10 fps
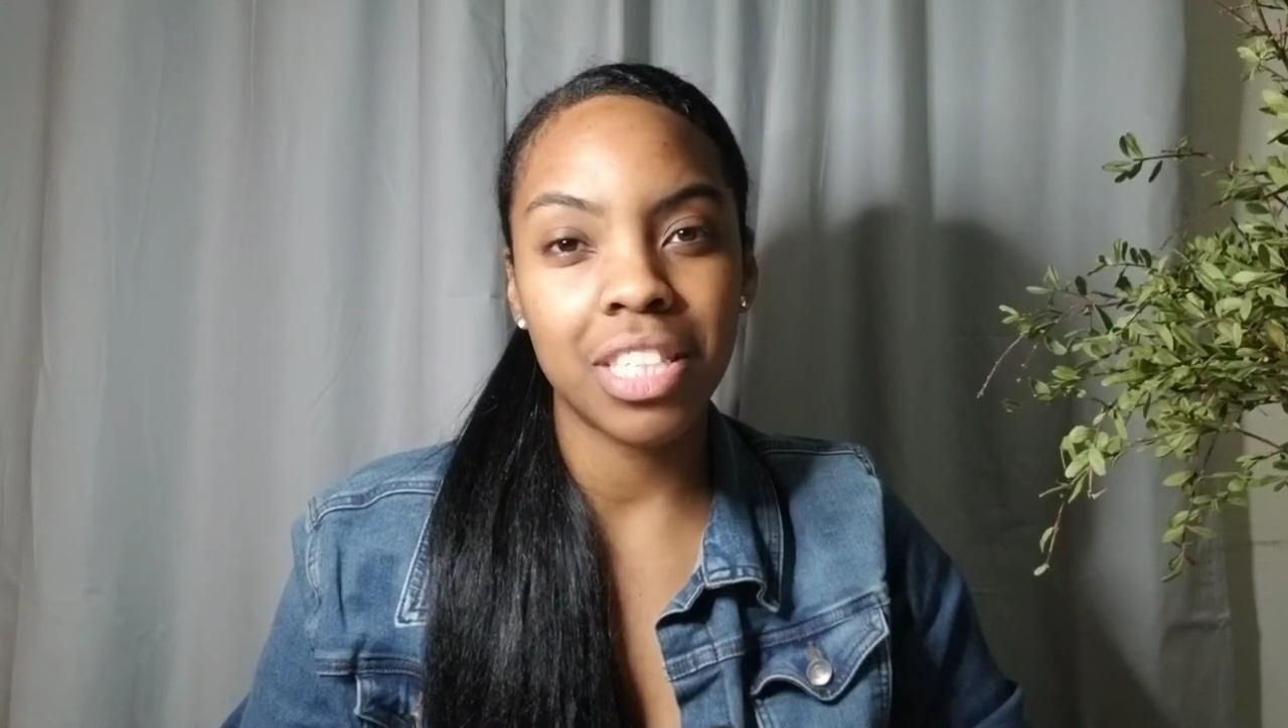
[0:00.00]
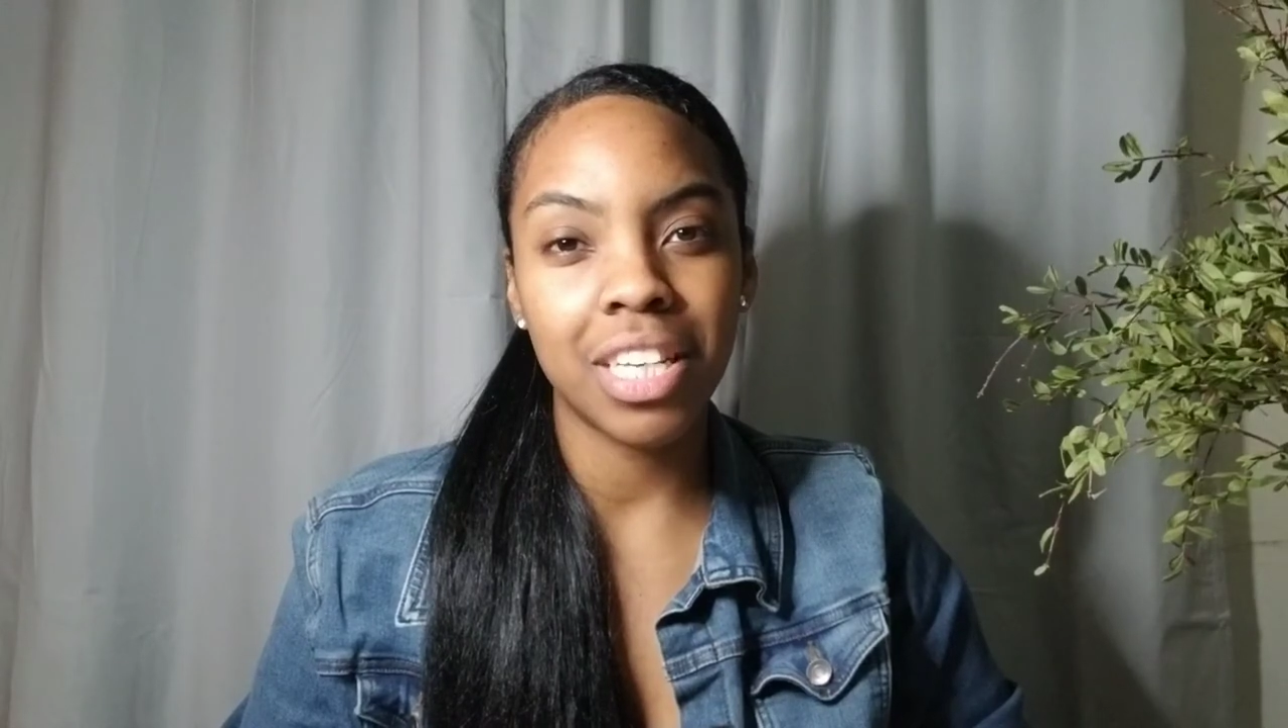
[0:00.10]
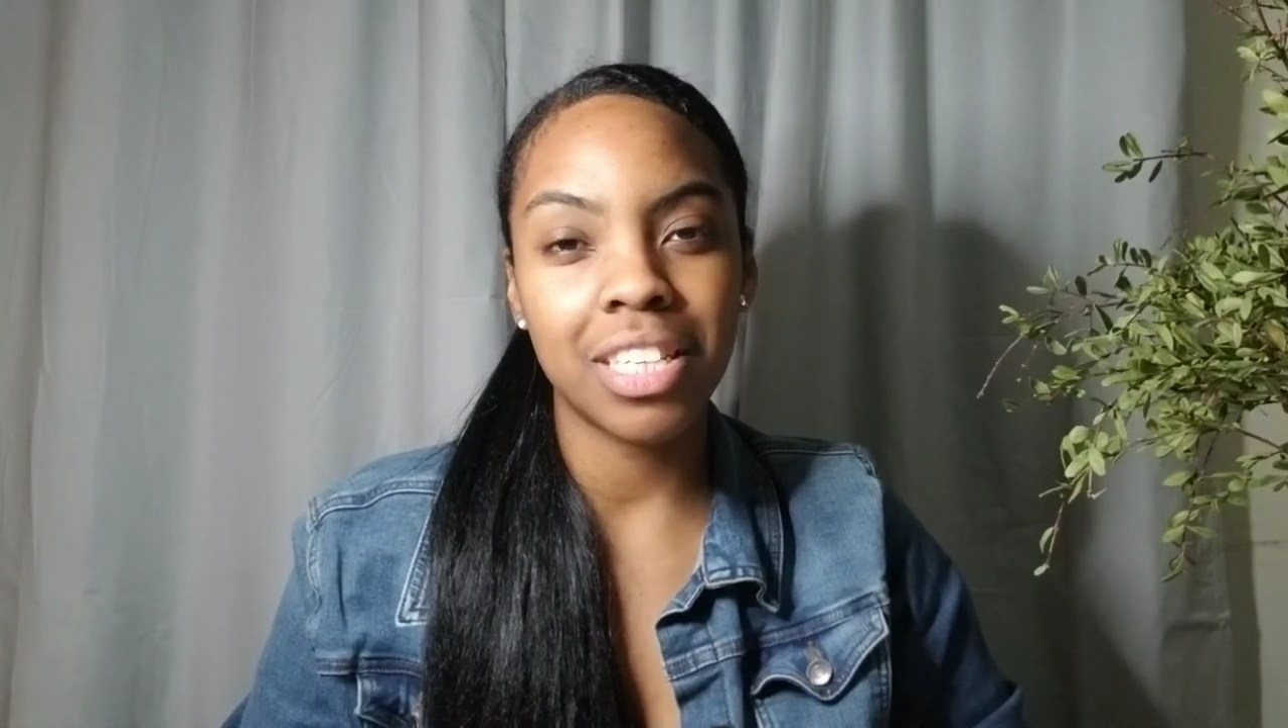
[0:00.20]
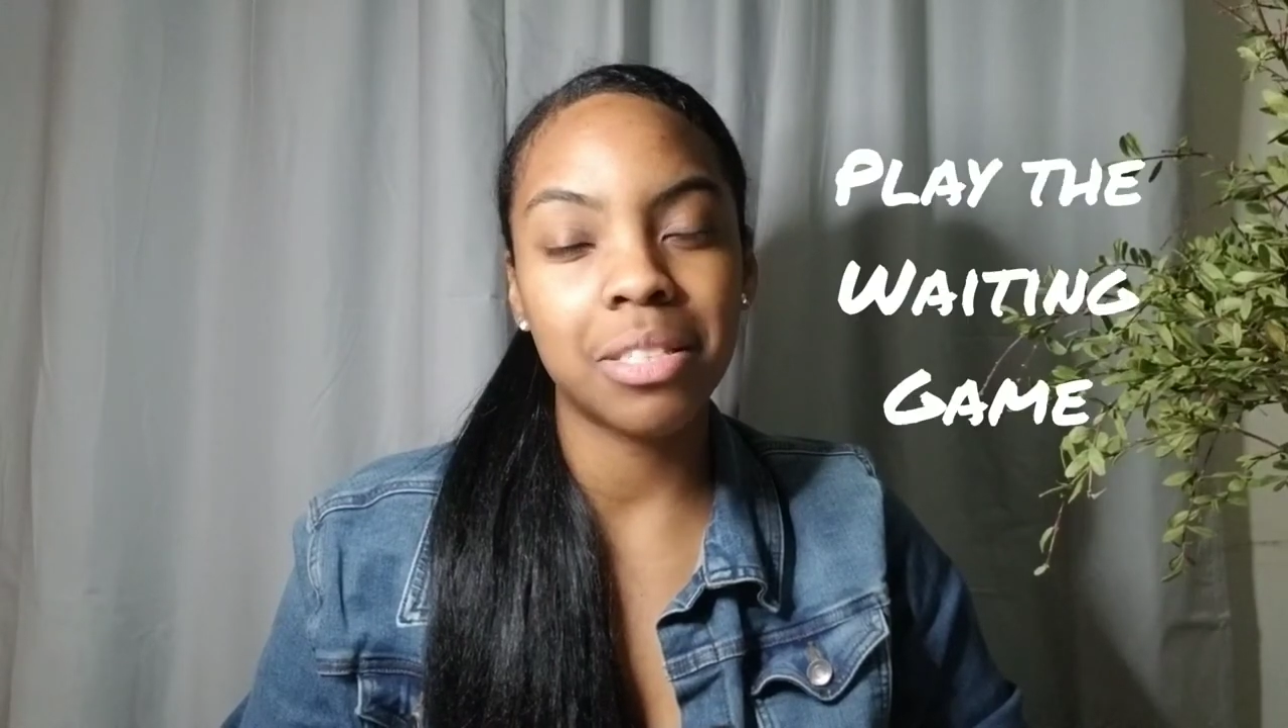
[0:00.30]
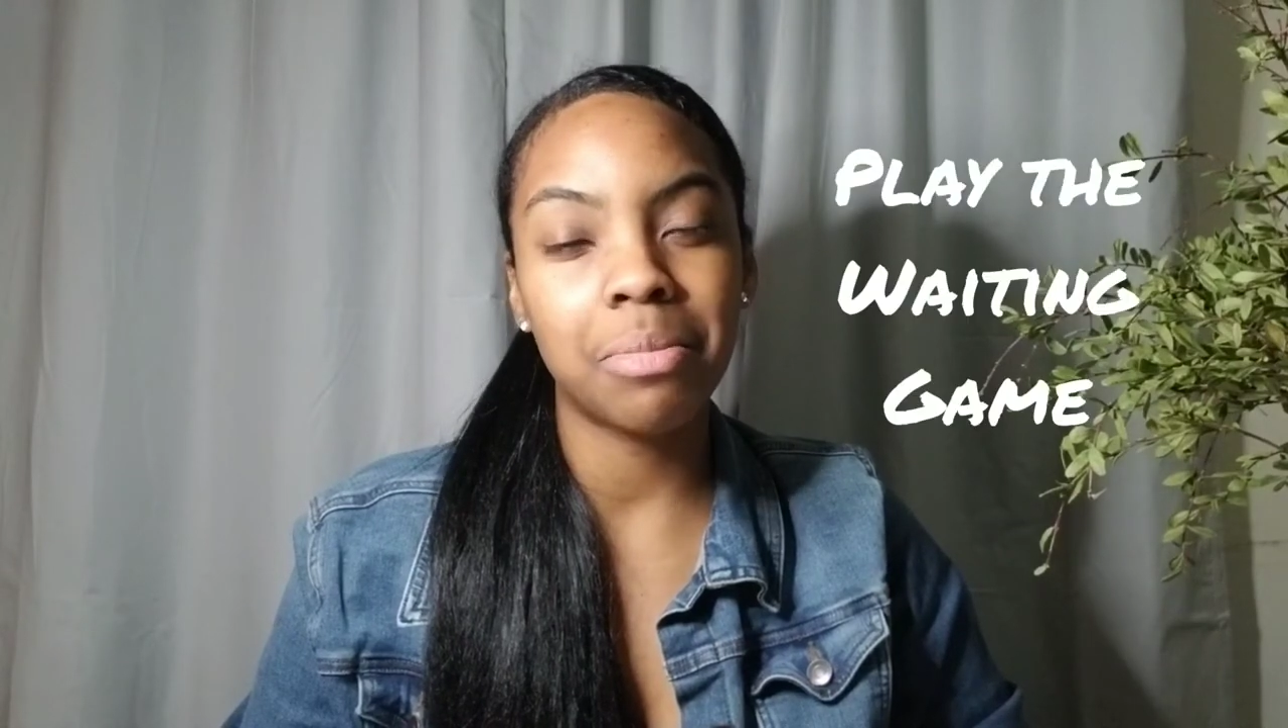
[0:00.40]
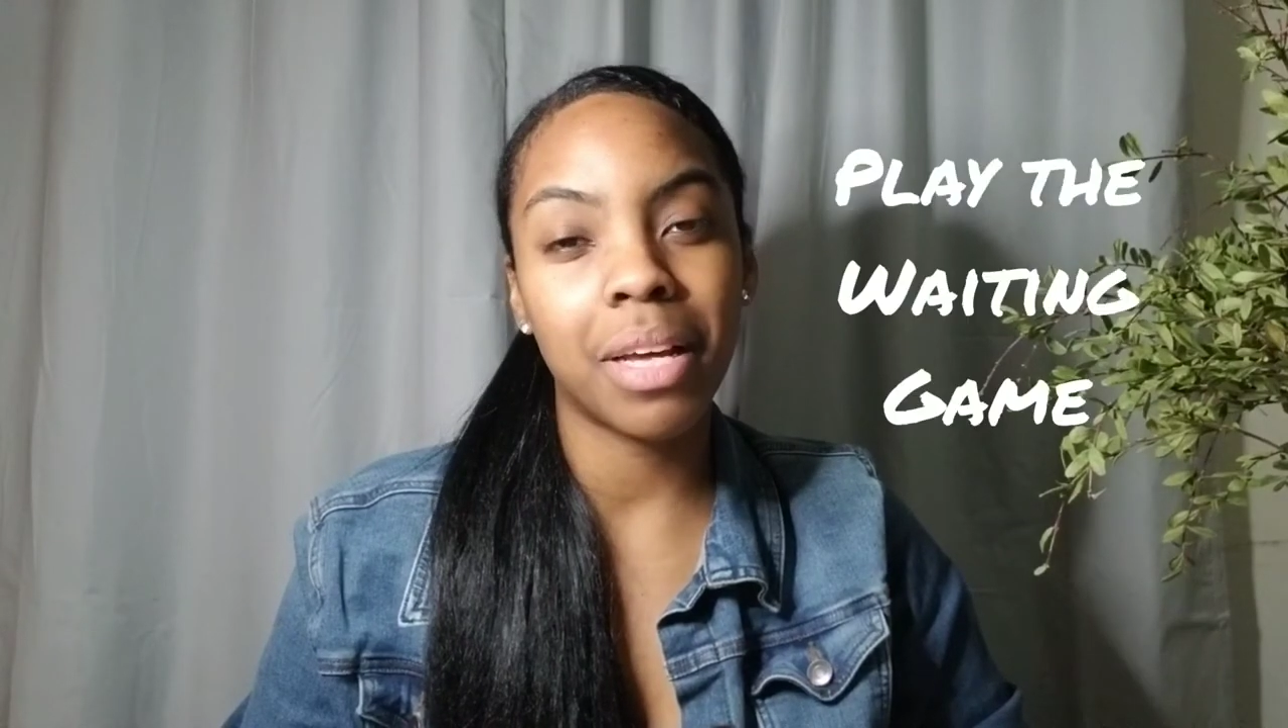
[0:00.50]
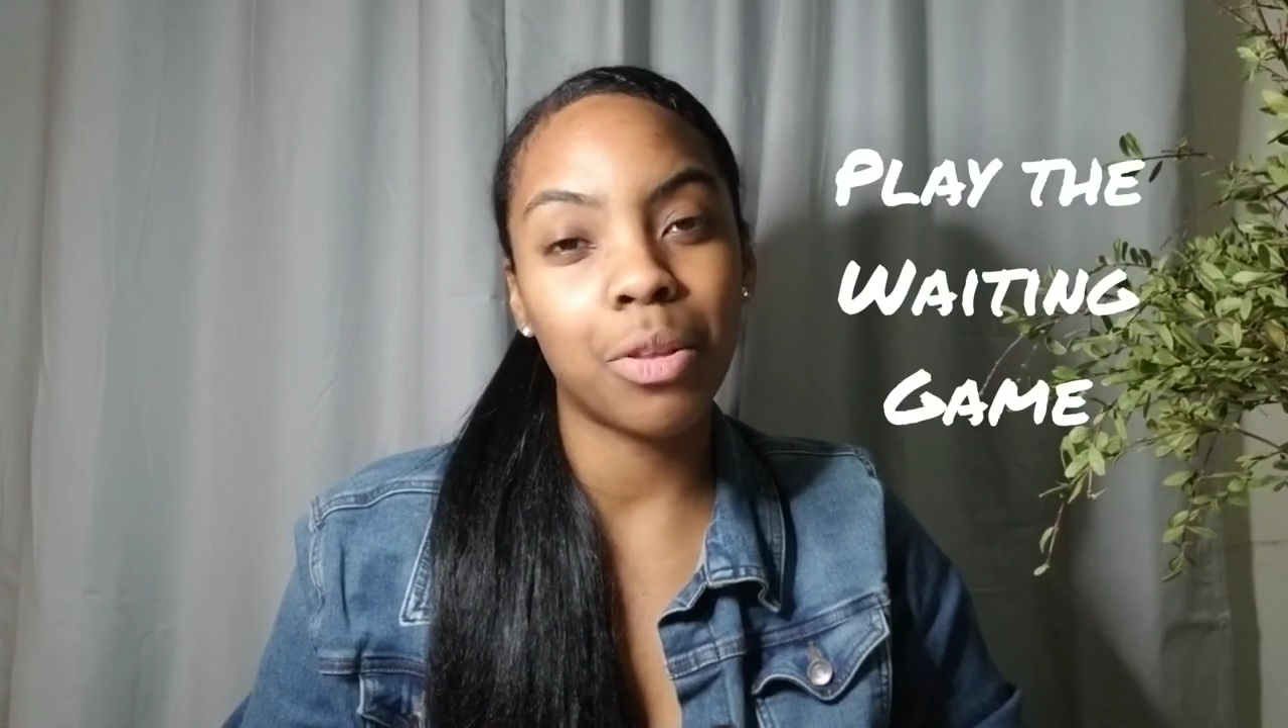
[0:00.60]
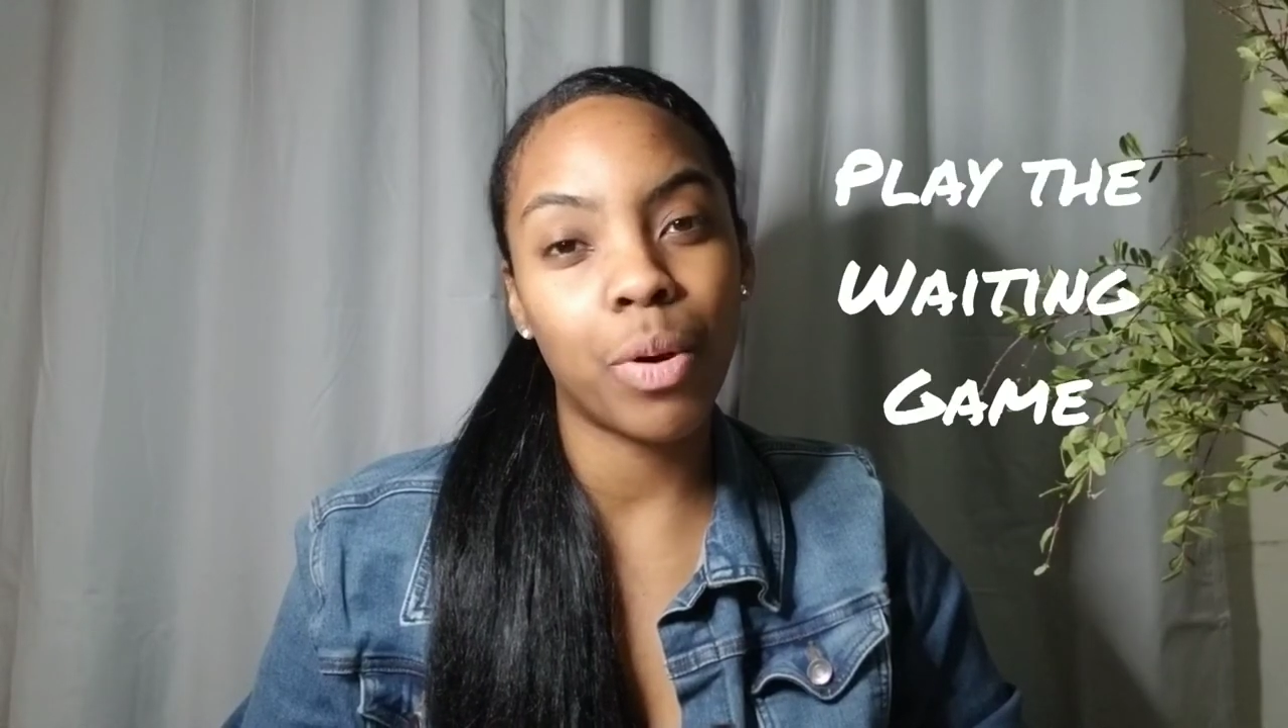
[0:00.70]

is to play the